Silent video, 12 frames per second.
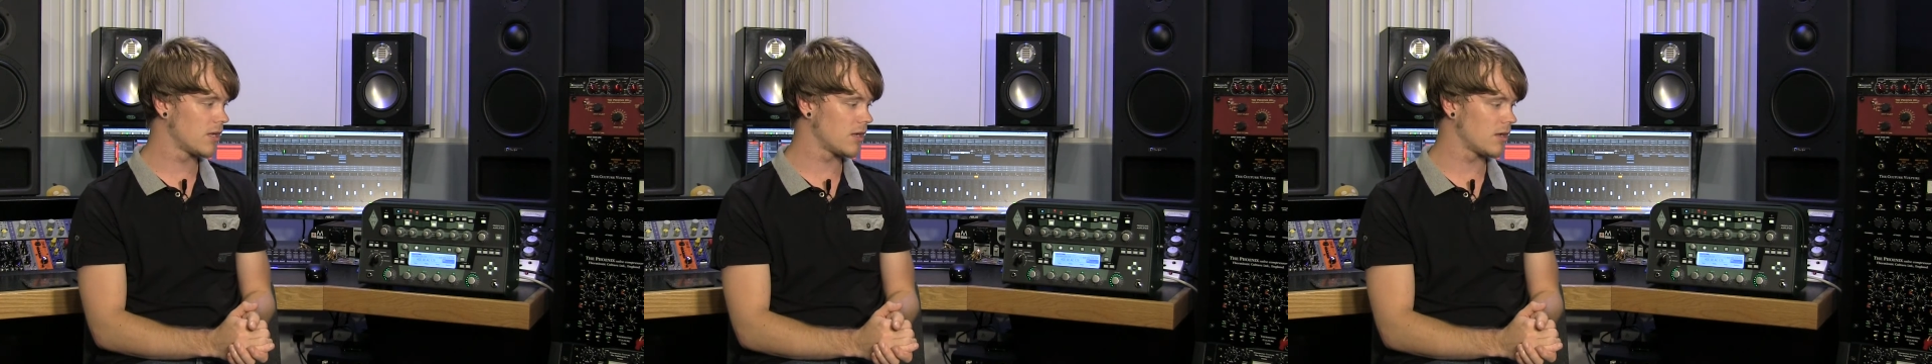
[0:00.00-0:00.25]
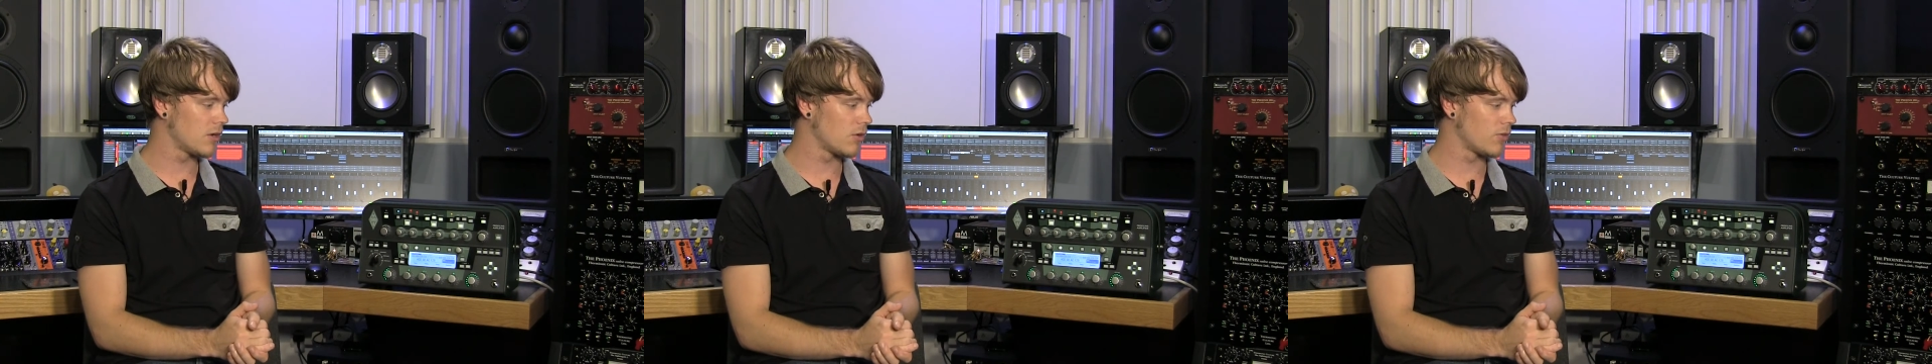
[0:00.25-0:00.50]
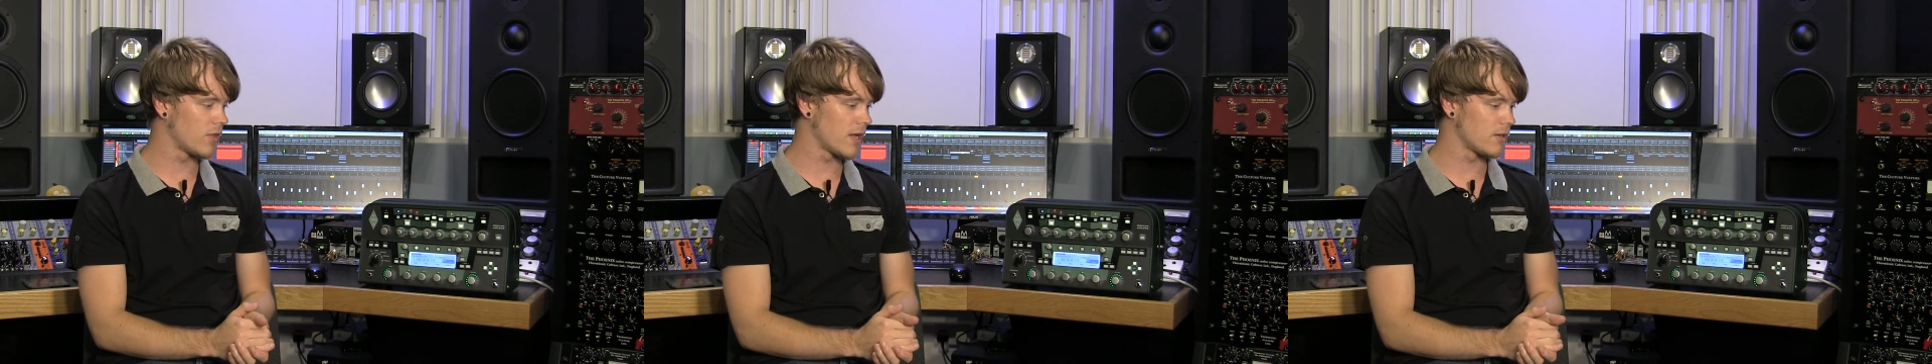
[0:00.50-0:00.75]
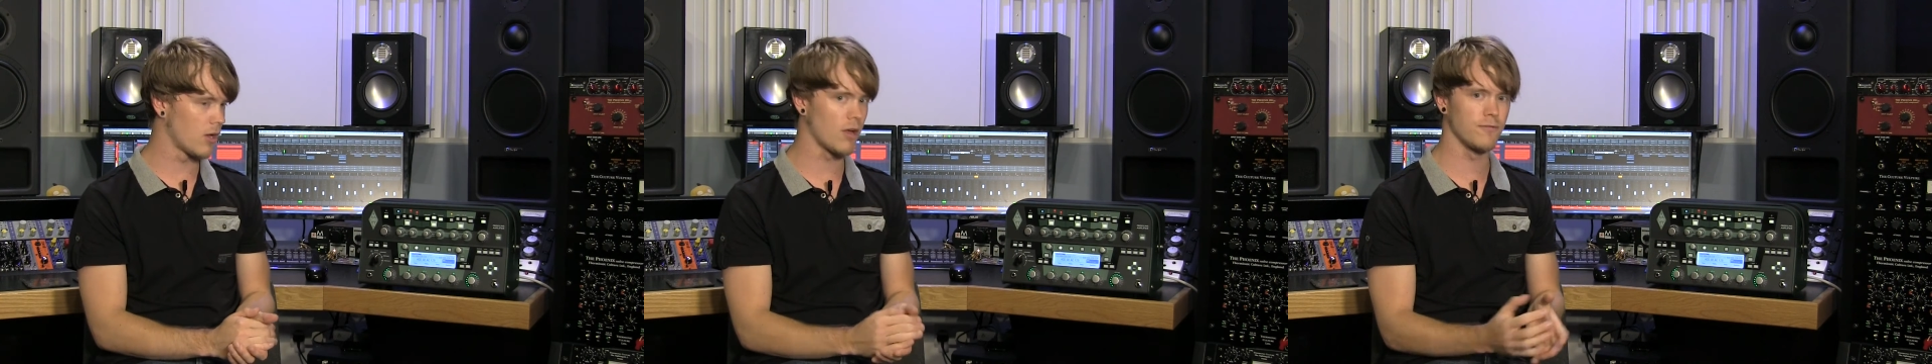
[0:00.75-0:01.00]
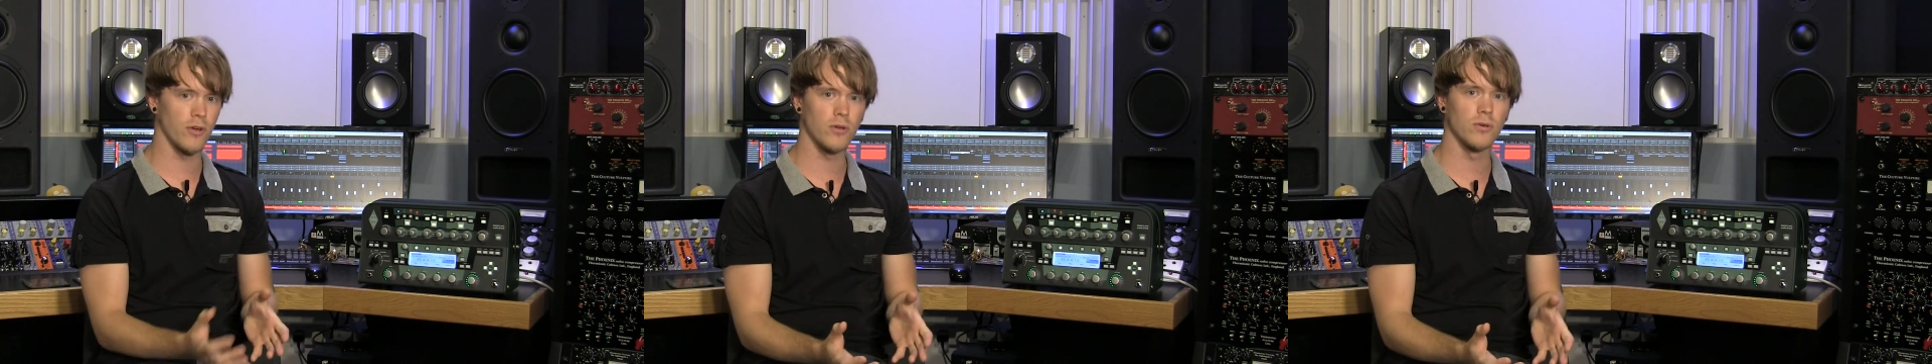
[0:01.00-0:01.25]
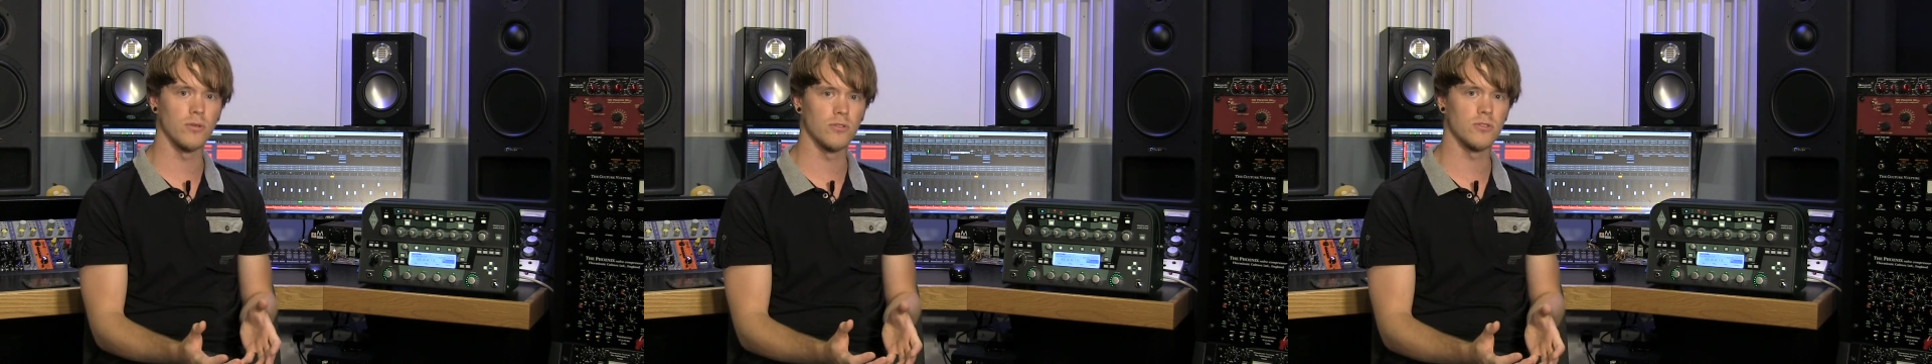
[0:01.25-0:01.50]
On their live
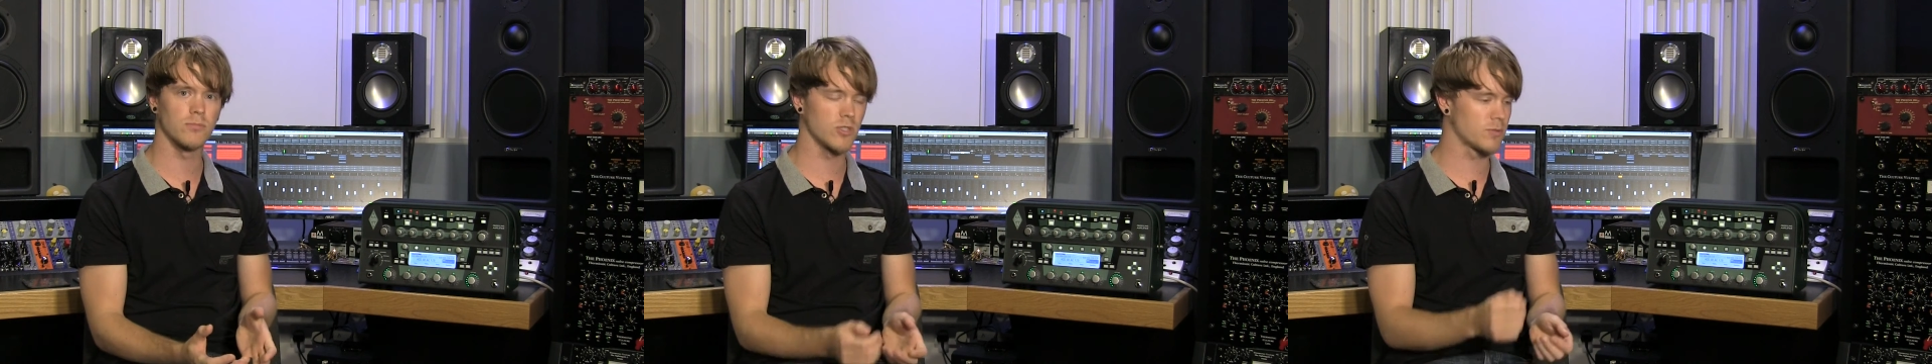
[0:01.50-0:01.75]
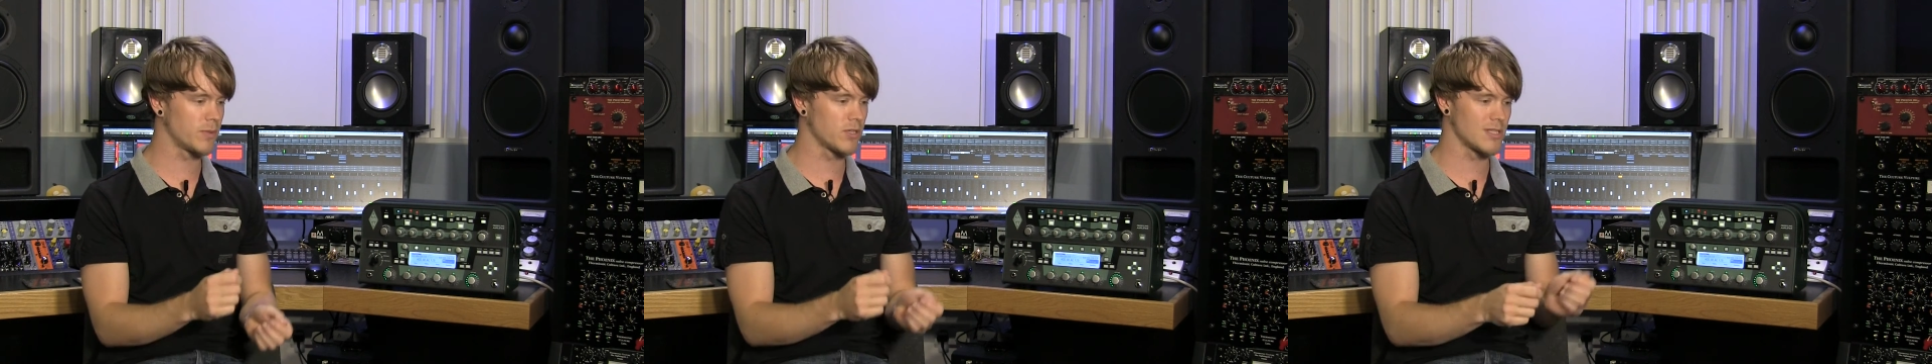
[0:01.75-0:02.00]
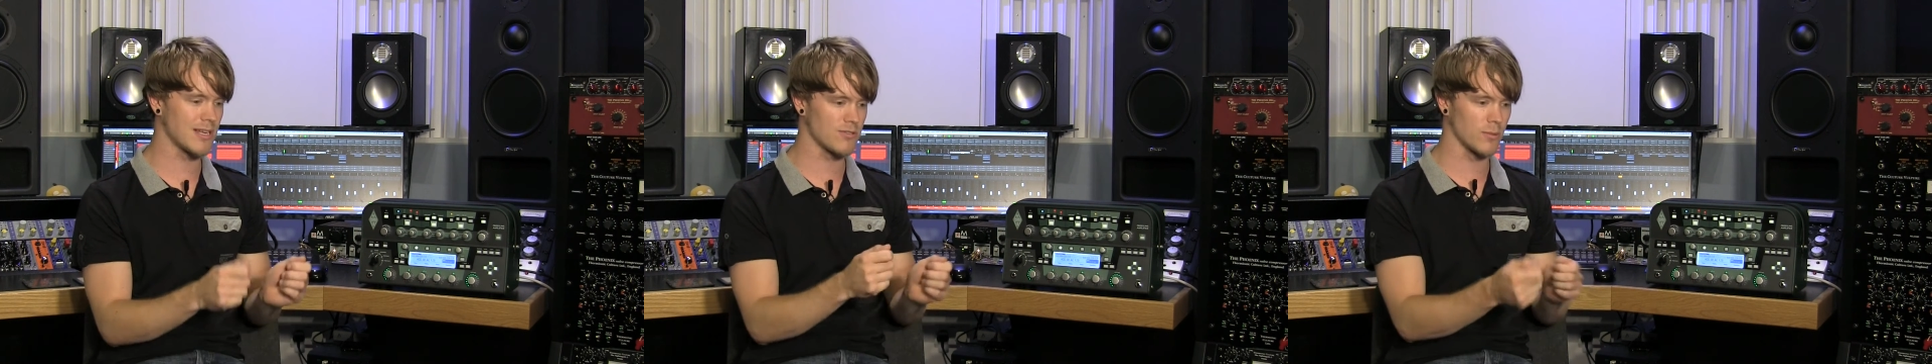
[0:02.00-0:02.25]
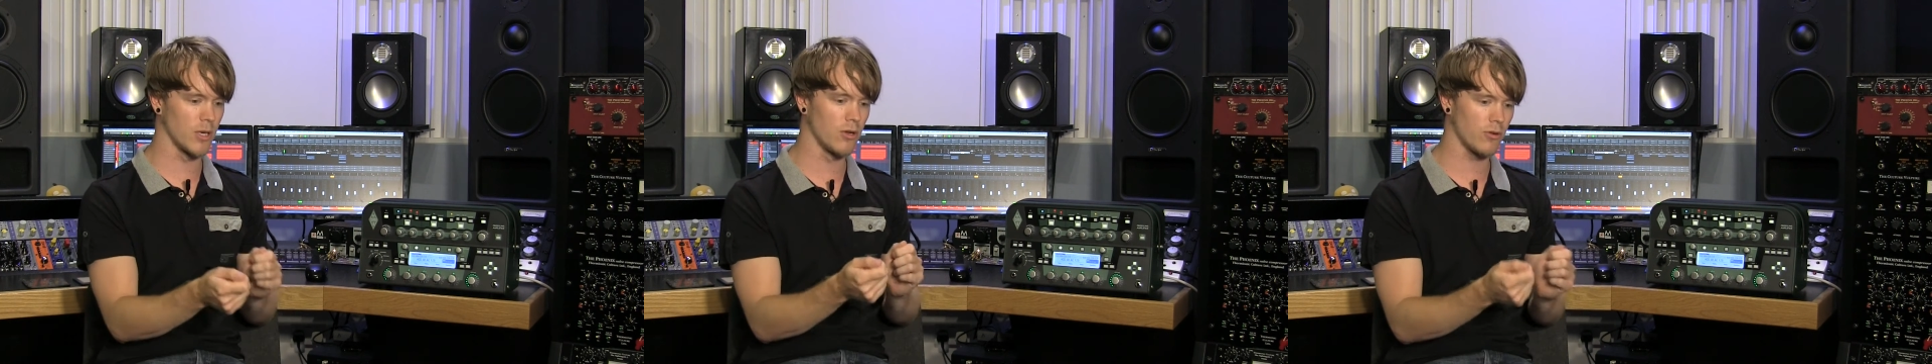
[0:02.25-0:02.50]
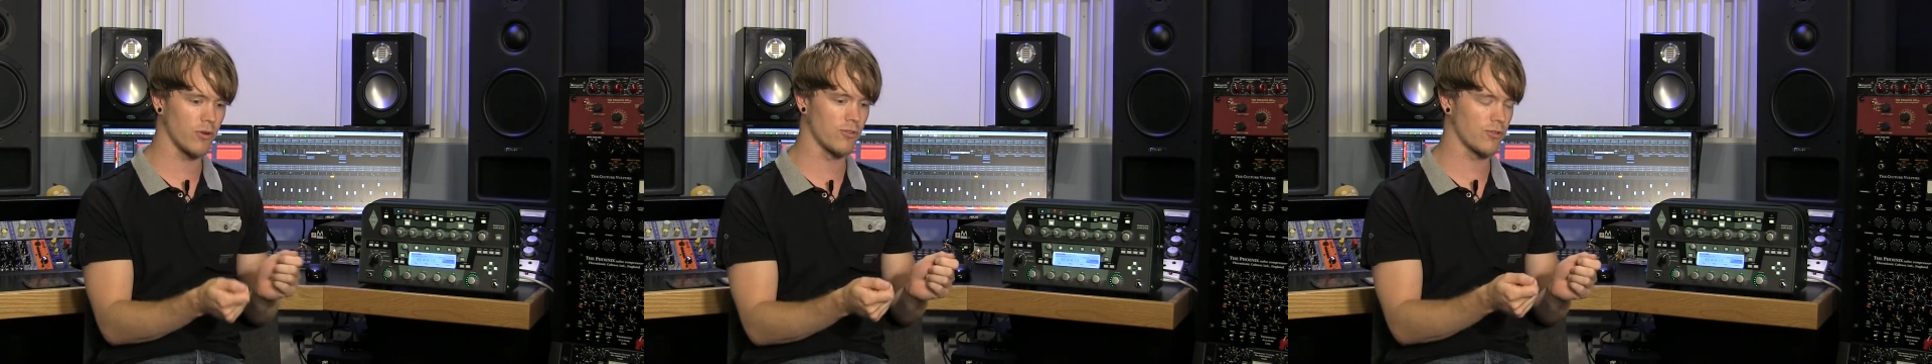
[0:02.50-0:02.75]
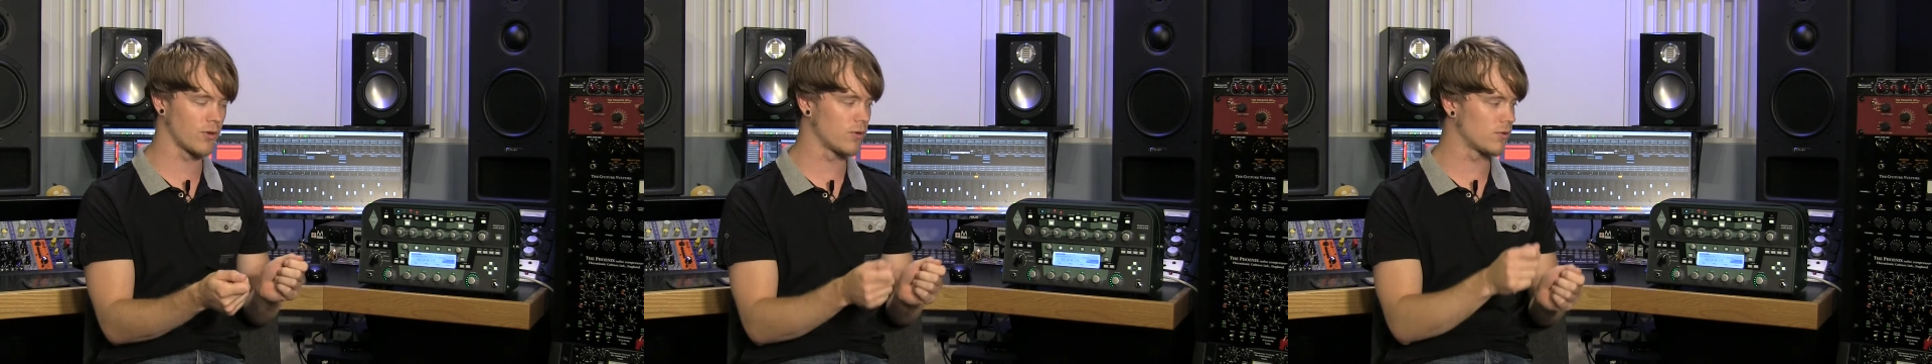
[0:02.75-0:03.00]
vocals, just because it gives them a lot of
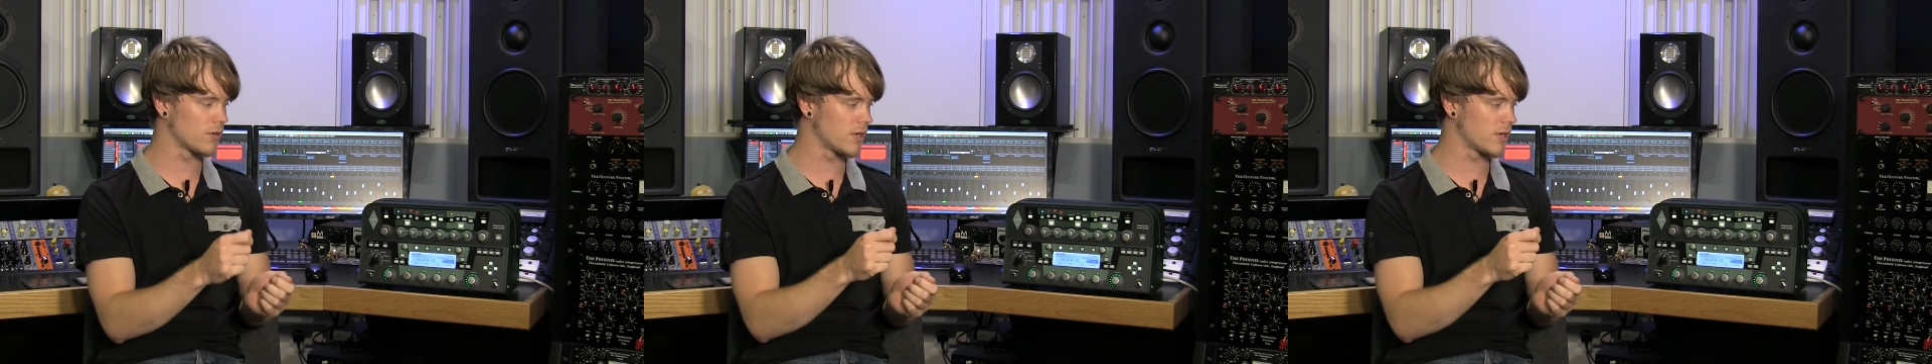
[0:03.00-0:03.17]
control,